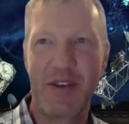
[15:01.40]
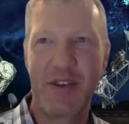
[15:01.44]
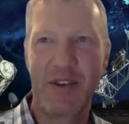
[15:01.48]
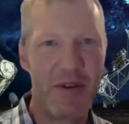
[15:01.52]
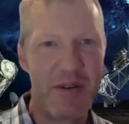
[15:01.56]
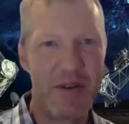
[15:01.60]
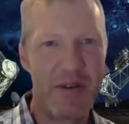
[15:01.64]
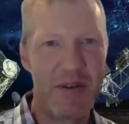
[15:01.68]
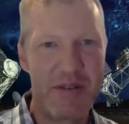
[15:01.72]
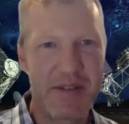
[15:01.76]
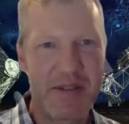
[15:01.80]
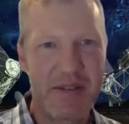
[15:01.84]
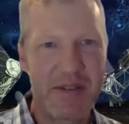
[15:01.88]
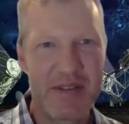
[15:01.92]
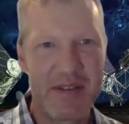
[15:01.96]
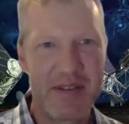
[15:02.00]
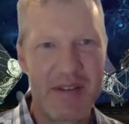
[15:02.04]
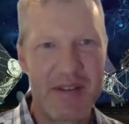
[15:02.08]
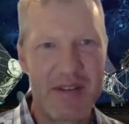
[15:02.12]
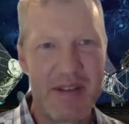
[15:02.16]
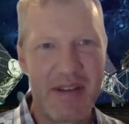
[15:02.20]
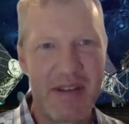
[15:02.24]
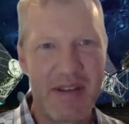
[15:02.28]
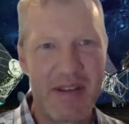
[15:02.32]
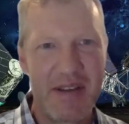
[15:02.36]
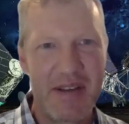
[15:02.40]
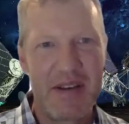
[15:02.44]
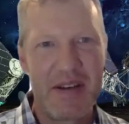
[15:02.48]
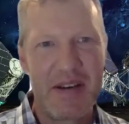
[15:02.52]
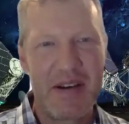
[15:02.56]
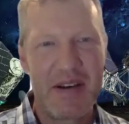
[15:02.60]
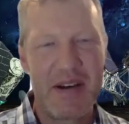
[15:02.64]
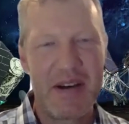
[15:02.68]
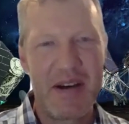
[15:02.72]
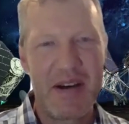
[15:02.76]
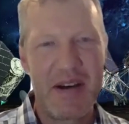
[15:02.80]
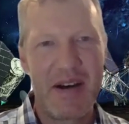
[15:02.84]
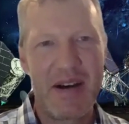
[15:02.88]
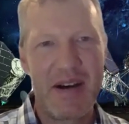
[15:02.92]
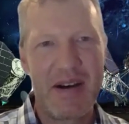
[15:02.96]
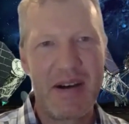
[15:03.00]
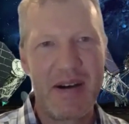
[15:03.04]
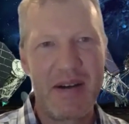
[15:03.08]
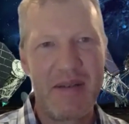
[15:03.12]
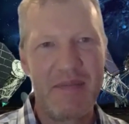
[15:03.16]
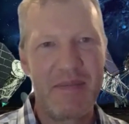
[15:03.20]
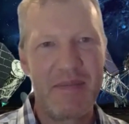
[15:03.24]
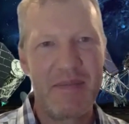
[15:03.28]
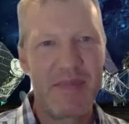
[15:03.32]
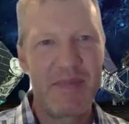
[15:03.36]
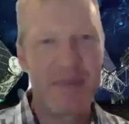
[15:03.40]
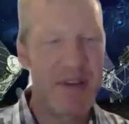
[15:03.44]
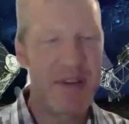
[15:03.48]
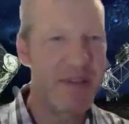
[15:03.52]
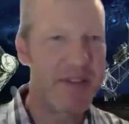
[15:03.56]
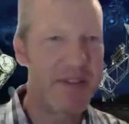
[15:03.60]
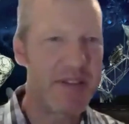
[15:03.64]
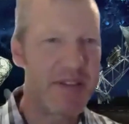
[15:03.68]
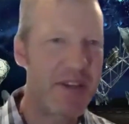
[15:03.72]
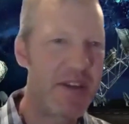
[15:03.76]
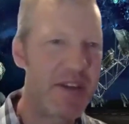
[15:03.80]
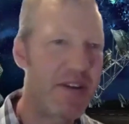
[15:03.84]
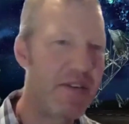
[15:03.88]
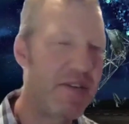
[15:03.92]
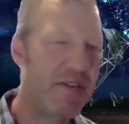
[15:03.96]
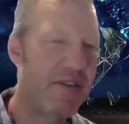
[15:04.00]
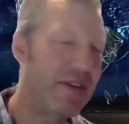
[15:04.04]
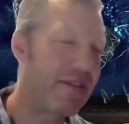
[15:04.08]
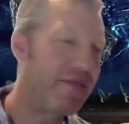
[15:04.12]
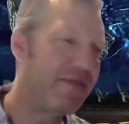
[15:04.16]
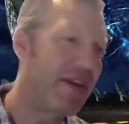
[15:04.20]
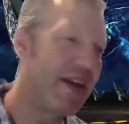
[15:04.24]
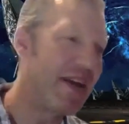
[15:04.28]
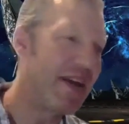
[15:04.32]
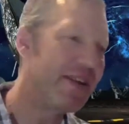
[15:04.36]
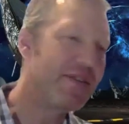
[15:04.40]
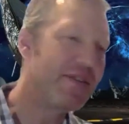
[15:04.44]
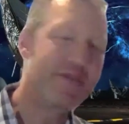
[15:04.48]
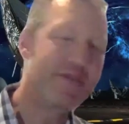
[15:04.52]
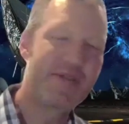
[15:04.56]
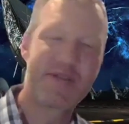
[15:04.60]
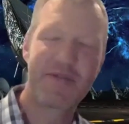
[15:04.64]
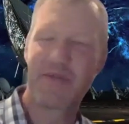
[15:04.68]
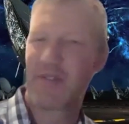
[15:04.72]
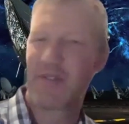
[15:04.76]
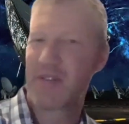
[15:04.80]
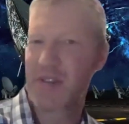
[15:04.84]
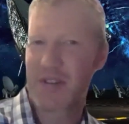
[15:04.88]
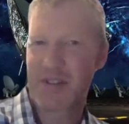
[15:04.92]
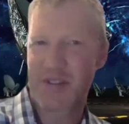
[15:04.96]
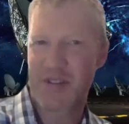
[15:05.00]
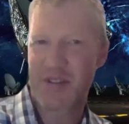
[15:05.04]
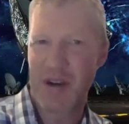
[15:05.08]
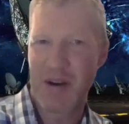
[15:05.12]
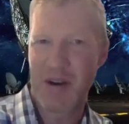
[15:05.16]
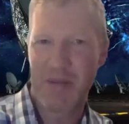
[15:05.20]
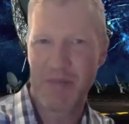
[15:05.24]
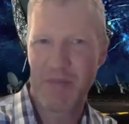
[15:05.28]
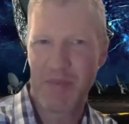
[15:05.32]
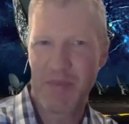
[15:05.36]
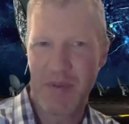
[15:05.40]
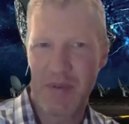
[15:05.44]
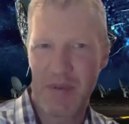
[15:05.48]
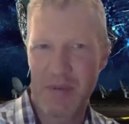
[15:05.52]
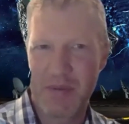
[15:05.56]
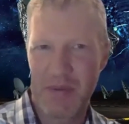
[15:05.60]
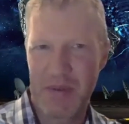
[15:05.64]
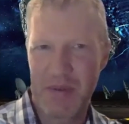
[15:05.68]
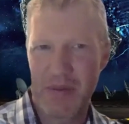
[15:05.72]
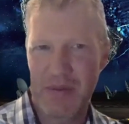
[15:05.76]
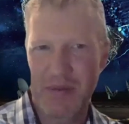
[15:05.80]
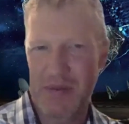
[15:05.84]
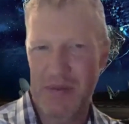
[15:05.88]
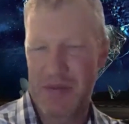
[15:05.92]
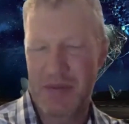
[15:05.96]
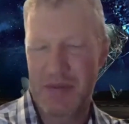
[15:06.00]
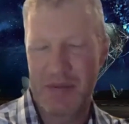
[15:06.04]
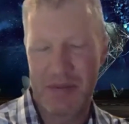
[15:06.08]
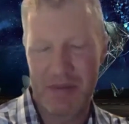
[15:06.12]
years. Securing venues, for example,